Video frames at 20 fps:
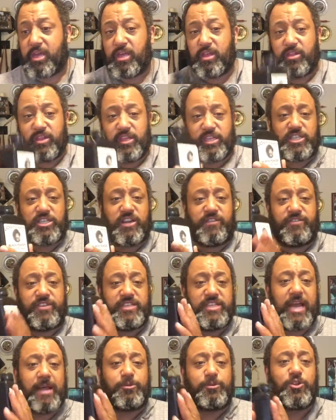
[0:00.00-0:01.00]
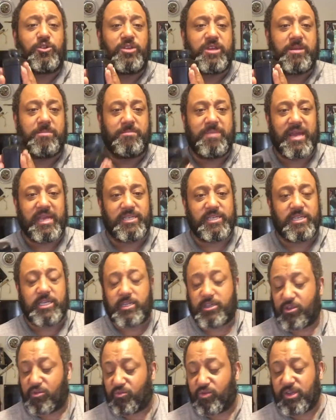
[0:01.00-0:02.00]
This stuff is absolutely amazing.
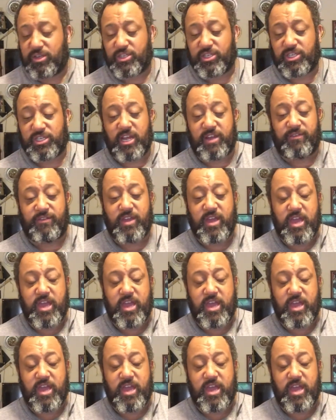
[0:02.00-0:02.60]
The real stuff,